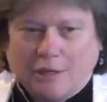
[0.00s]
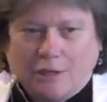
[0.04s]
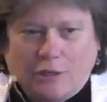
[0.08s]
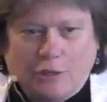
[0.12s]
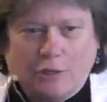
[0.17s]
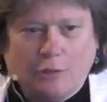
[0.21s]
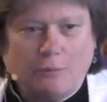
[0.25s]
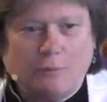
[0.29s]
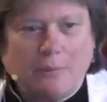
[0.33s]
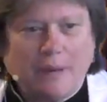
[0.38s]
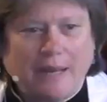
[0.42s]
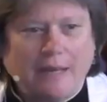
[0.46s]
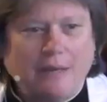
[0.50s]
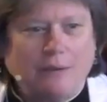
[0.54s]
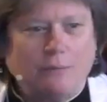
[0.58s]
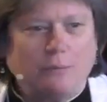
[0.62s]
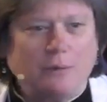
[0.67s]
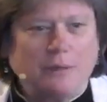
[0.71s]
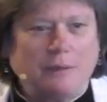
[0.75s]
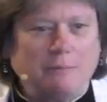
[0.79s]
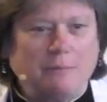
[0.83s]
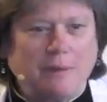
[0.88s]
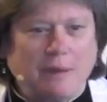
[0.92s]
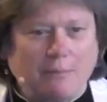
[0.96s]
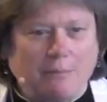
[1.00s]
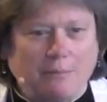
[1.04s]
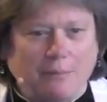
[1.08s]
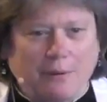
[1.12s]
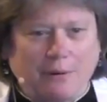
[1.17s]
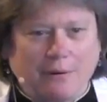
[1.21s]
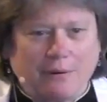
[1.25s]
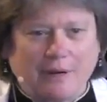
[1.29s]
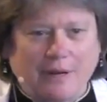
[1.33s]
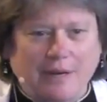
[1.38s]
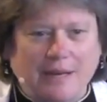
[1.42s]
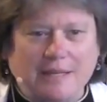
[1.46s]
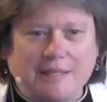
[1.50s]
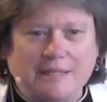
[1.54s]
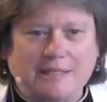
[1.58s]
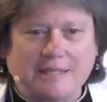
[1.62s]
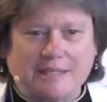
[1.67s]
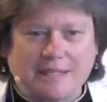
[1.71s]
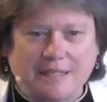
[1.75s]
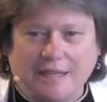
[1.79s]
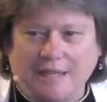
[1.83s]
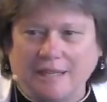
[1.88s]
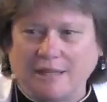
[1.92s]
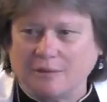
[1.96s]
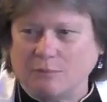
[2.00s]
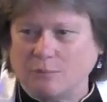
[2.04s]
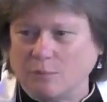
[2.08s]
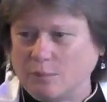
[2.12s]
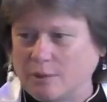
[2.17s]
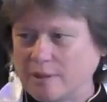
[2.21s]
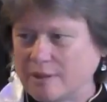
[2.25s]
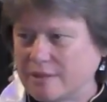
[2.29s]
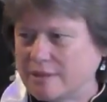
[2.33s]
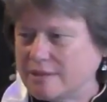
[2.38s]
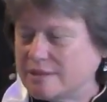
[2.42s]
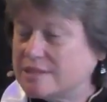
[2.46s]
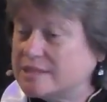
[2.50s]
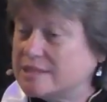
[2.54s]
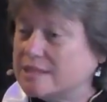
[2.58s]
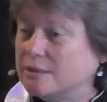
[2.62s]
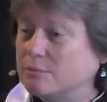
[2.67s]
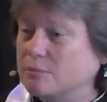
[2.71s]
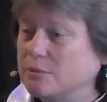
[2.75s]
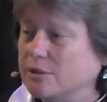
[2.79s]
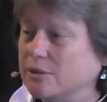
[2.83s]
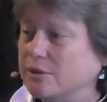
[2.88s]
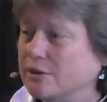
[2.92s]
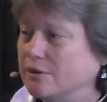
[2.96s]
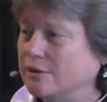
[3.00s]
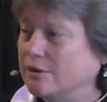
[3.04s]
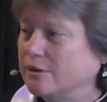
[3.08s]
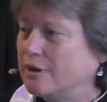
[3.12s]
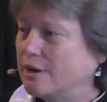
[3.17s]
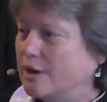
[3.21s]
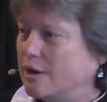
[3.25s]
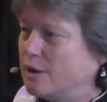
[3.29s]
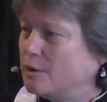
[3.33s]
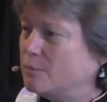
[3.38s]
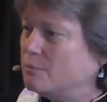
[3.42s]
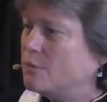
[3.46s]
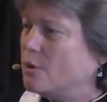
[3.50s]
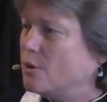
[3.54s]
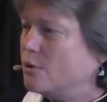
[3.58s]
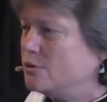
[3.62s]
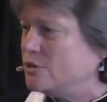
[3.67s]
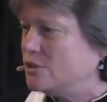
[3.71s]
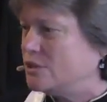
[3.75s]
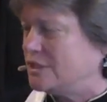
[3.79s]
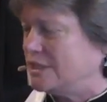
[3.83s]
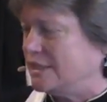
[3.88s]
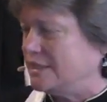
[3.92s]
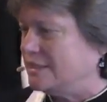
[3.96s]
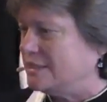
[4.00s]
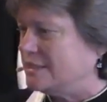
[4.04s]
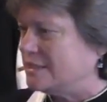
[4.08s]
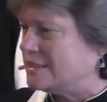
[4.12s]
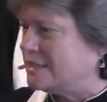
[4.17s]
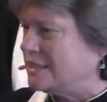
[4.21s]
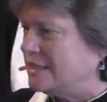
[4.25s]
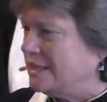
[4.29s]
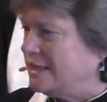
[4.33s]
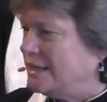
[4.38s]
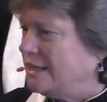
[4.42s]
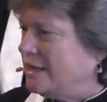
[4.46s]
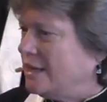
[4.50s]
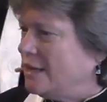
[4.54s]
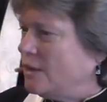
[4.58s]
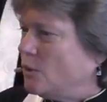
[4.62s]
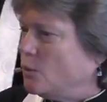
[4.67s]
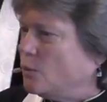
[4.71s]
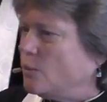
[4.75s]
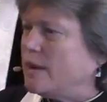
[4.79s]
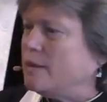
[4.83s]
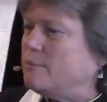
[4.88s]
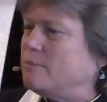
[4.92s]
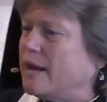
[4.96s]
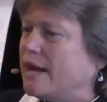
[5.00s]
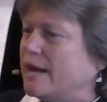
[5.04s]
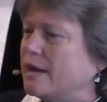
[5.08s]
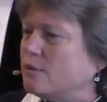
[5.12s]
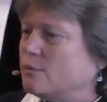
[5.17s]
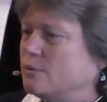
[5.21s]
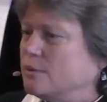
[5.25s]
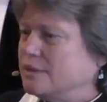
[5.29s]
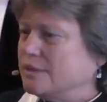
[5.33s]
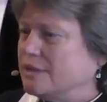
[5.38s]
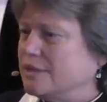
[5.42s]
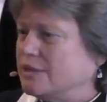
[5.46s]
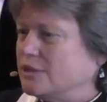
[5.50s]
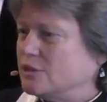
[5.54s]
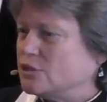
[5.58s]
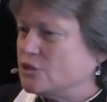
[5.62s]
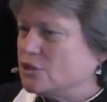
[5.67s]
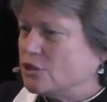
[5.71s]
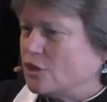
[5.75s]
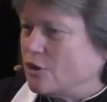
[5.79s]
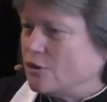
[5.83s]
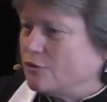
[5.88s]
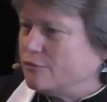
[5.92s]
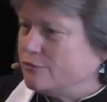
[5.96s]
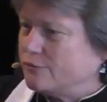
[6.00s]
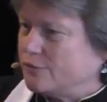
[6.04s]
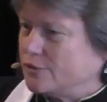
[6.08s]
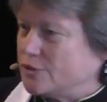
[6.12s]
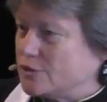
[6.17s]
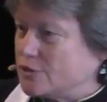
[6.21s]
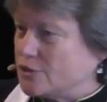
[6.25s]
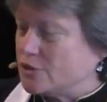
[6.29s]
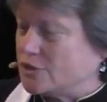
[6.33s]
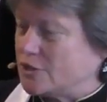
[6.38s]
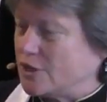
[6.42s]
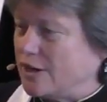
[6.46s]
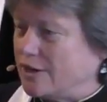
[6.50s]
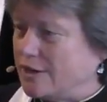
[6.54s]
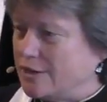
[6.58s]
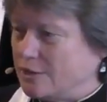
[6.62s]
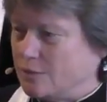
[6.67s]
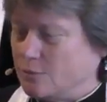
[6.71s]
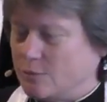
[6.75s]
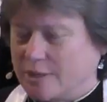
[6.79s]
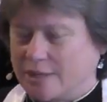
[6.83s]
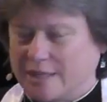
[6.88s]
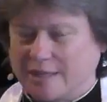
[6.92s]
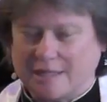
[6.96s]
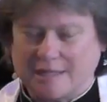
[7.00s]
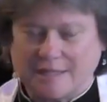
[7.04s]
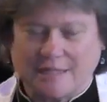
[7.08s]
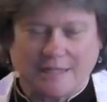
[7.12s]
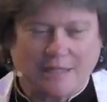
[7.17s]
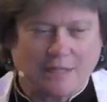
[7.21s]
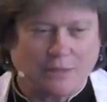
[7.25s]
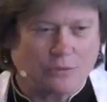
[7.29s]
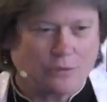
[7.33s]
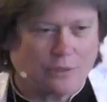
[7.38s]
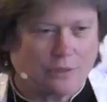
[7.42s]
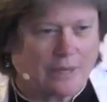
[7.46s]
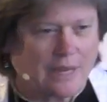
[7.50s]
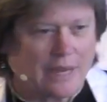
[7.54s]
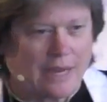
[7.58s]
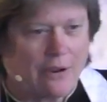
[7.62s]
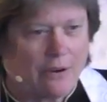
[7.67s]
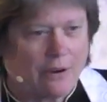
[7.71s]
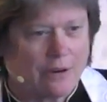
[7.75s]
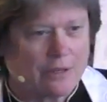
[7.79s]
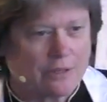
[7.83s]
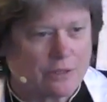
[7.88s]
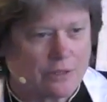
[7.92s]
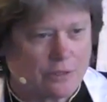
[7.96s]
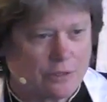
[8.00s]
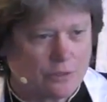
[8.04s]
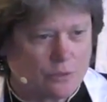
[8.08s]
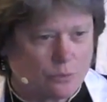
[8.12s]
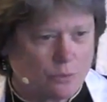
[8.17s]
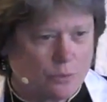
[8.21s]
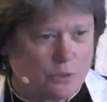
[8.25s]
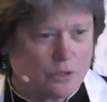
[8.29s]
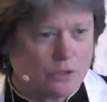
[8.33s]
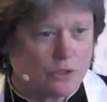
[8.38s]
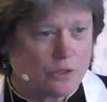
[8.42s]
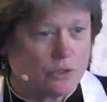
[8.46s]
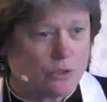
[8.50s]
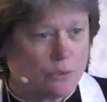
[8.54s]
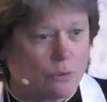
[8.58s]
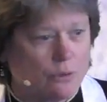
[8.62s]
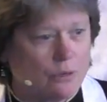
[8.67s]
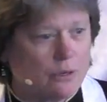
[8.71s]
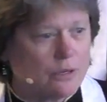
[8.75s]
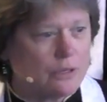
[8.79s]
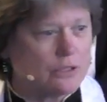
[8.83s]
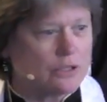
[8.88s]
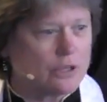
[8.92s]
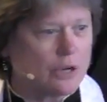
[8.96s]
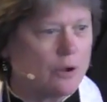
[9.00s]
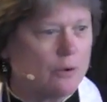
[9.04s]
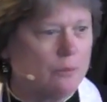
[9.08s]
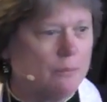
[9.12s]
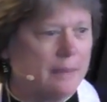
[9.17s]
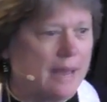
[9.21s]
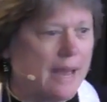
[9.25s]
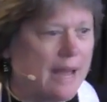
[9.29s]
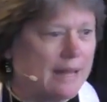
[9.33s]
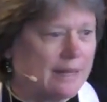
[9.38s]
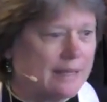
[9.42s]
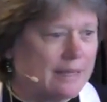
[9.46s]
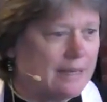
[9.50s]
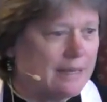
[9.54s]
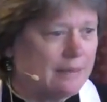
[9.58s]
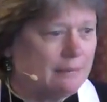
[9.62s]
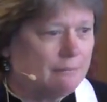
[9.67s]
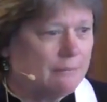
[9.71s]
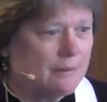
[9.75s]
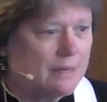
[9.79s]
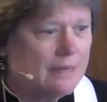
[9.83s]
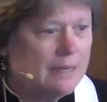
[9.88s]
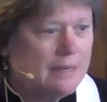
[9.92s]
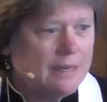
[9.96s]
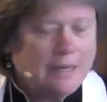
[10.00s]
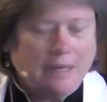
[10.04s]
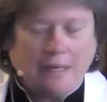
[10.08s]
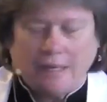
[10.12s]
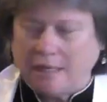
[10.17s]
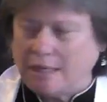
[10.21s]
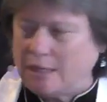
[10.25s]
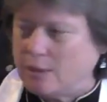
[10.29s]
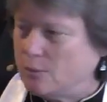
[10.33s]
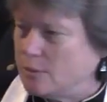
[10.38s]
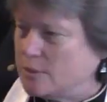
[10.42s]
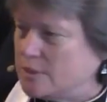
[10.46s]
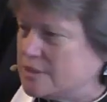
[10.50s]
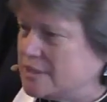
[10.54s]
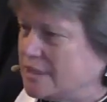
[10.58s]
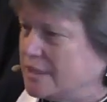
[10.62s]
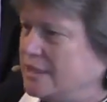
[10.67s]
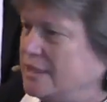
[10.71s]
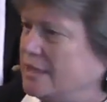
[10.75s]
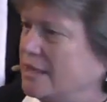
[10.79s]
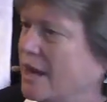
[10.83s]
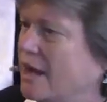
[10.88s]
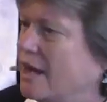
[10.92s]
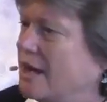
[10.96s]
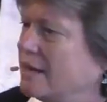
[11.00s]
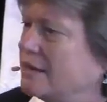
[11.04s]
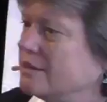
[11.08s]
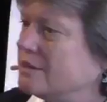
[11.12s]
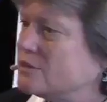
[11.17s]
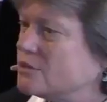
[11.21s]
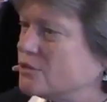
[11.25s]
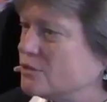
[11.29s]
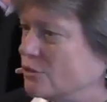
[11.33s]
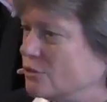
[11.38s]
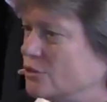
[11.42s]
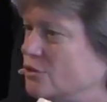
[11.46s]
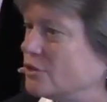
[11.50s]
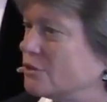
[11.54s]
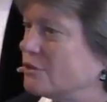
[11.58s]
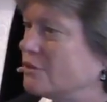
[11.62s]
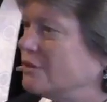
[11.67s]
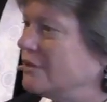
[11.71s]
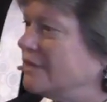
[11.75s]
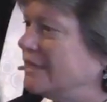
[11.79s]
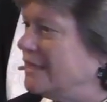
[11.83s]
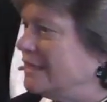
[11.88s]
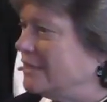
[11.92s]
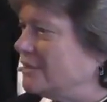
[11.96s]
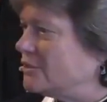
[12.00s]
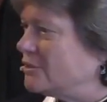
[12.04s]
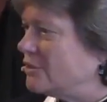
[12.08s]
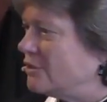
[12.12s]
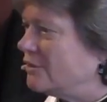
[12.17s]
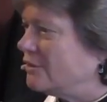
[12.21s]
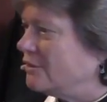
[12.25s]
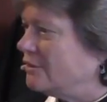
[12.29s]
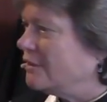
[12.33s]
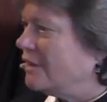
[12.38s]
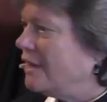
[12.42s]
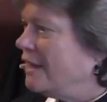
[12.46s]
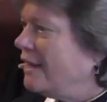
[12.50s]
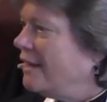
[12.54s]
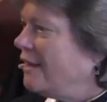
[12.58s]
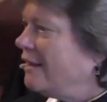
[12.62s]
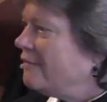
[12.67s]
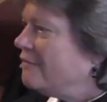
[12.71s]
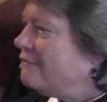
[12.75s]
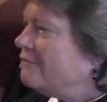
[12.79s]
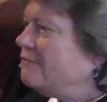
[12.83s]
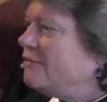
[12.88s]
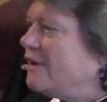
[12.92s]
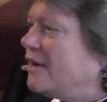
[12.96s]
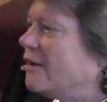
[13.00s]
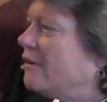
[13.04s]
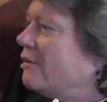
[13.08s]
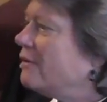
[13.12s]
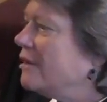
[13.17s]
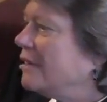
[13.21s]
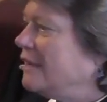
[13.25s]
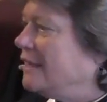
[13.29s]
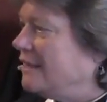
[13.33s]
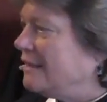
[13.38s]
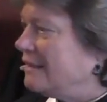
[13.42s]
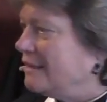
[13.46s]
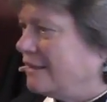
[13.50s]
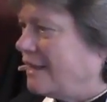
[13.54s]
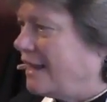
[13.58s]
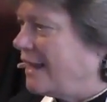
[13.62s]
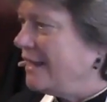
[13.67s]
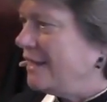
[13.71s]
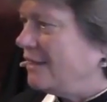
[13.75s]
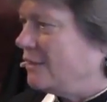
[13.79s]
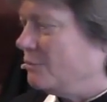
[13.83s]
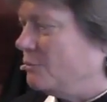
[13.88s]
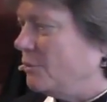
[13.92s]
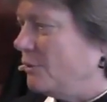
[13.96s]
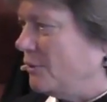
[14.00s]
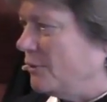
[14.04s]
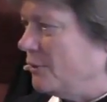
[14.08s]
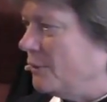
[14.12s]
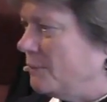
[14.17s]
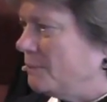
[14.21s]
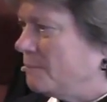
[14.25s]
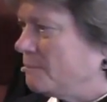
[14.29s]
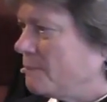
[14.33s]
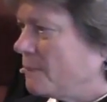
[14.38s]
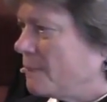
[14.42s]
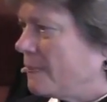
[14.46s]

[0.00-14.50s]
you might remember a scene with similar emotions. Way back when the show first started, one of the central characters was George O'Malley. He was a young surgical intern, very likable.